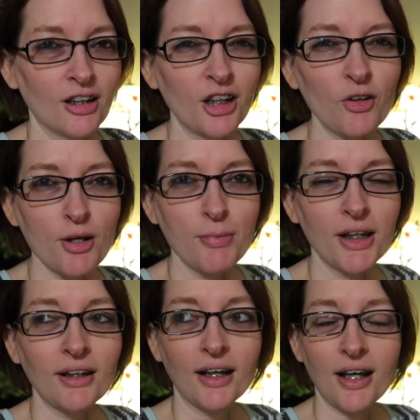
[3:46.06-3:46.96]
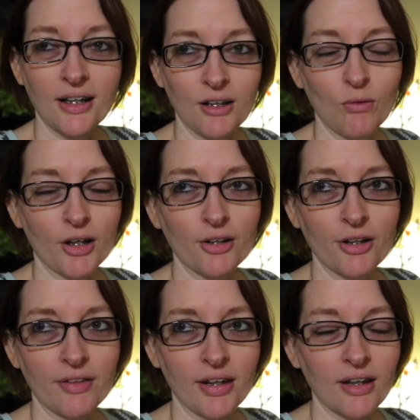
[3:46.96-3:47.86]
you know what I mean like I didn't want her
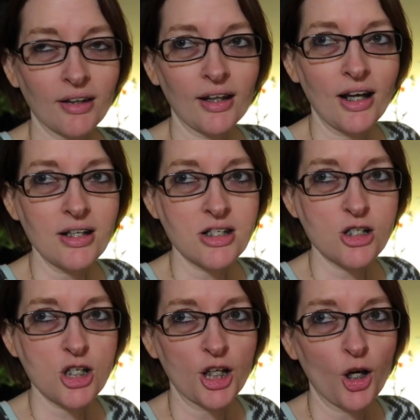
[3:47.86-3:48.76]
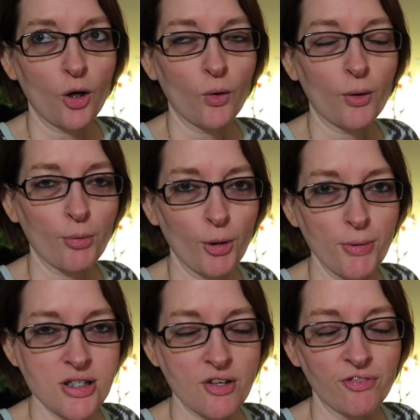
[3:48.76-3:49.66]
to think that I didn't go on
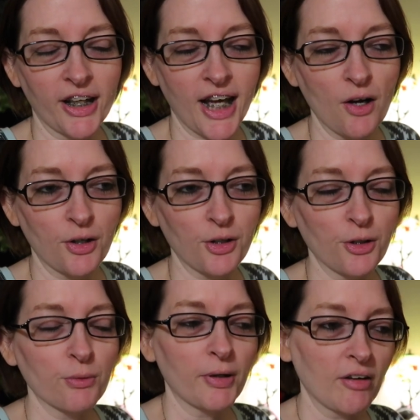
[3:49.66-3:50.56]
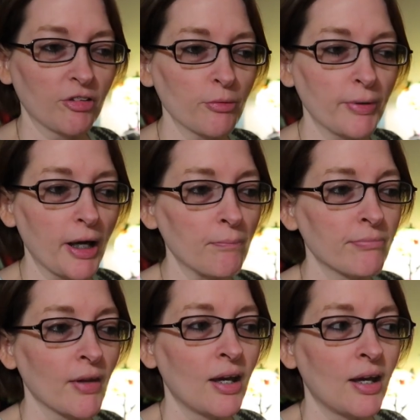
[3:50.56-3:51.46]
purpose to flake out on her or whatever but
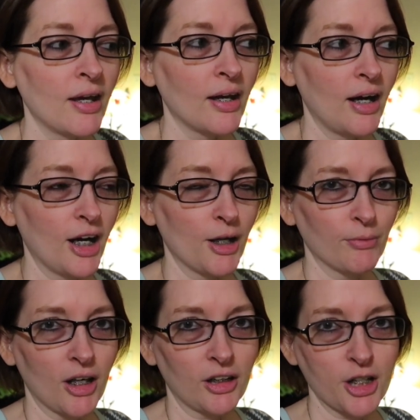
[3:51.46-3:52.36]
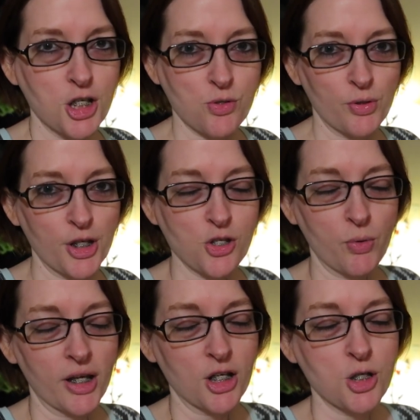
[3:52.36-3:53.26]
um, luckily, she's really
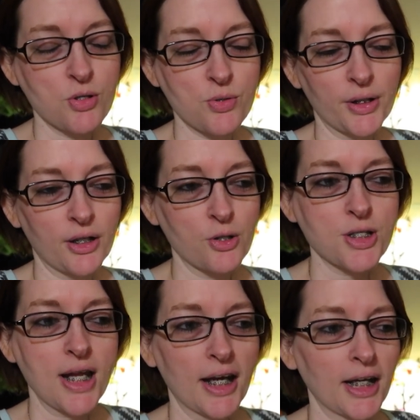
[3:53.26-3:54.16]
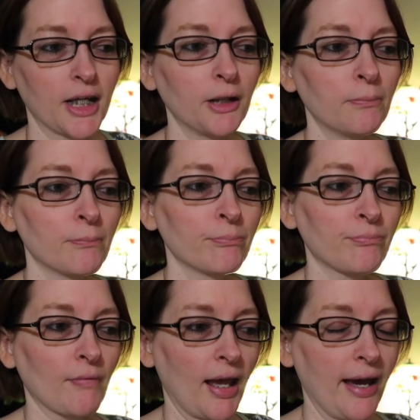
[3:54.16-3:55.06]
sweet and she was really understanding
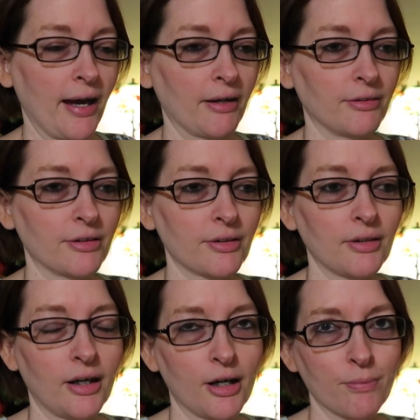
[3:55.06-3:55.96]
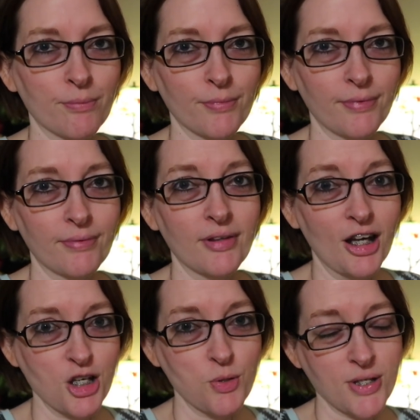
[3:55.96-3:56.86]
and um,
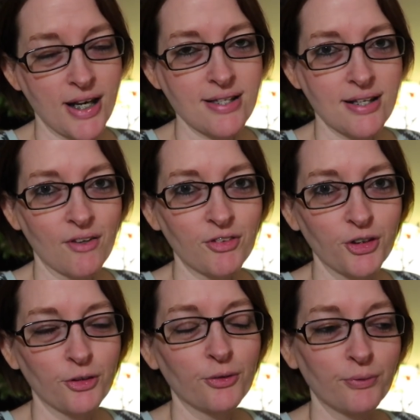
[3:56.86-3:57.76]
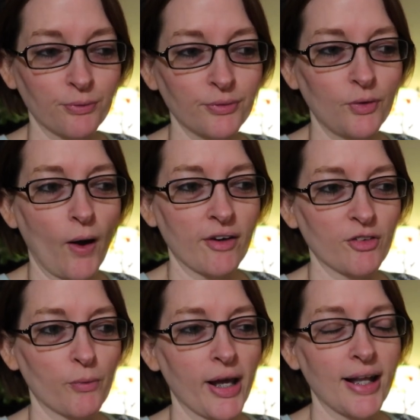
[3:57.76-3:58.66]
that she was nice enough to go out of
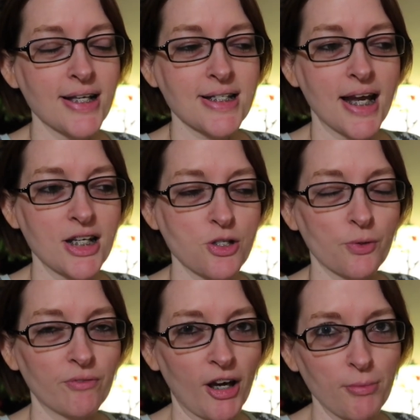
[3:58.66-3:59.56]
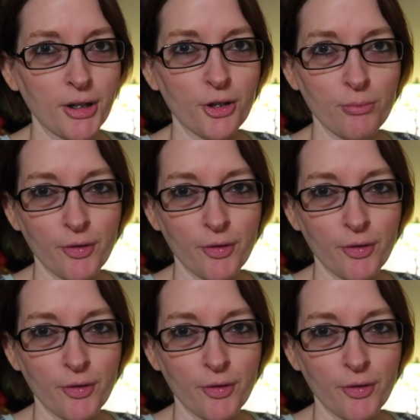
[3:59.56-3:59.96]
her way last night to invite me to her